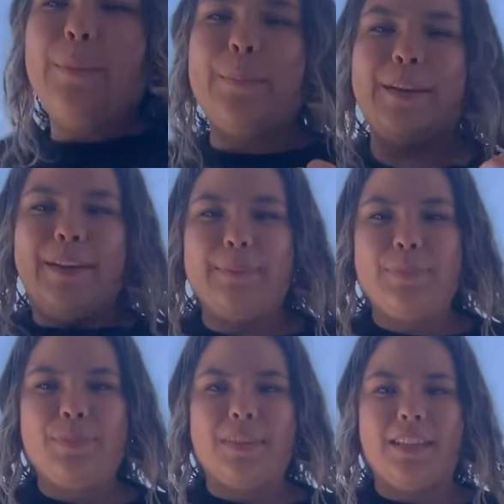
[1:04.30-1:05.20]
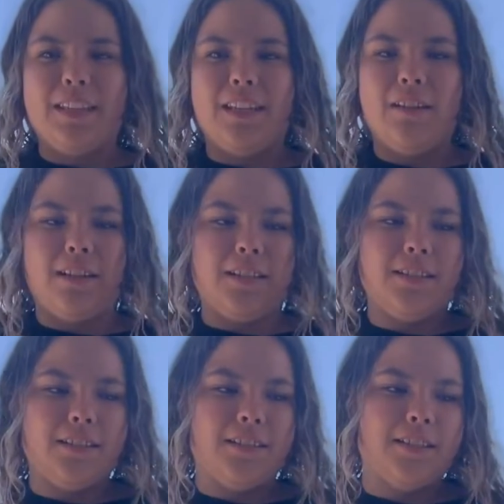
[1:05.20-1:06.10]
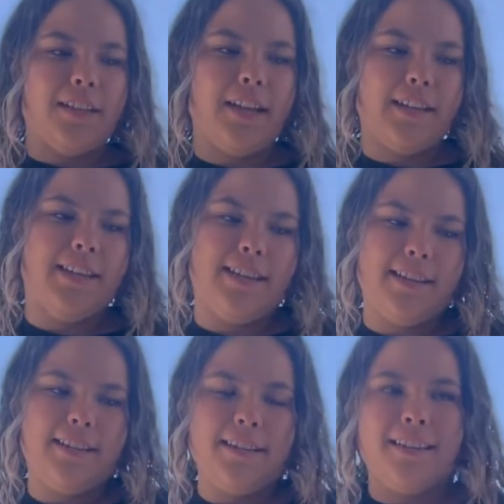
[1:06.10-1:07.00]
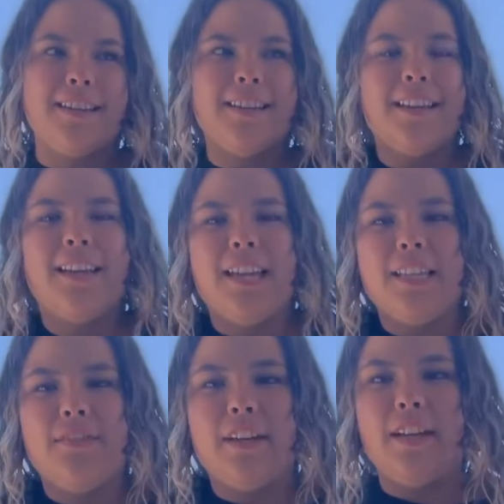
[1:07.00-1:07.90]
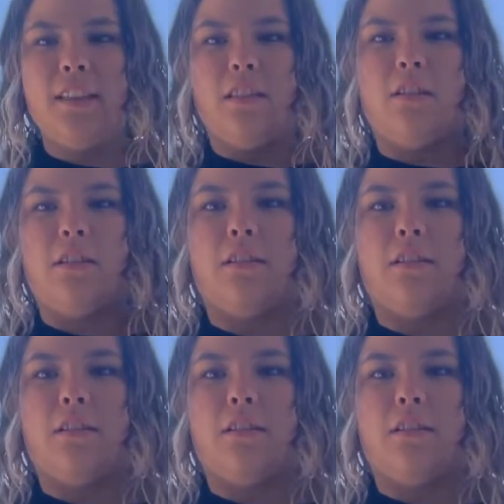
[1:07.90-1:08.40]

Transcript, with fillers: But here it is. Hi, kitty. It's very long,